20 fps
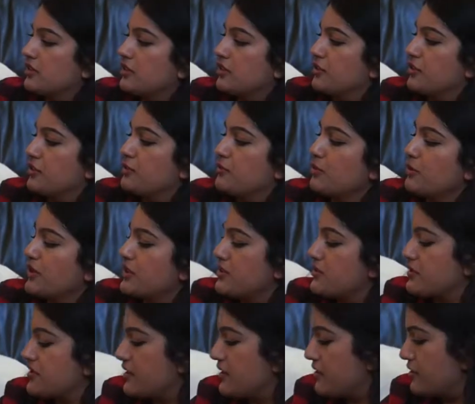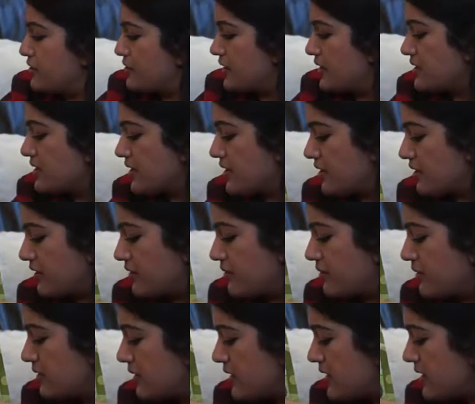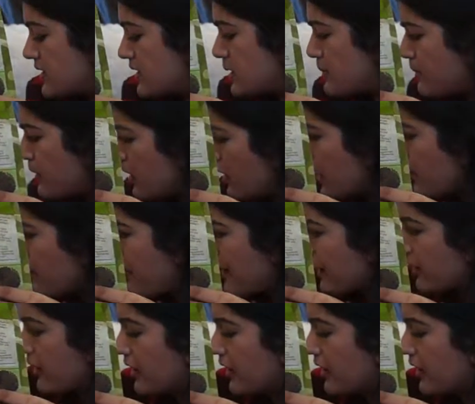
Oh, you're more interested in the treats, aren't you? pop back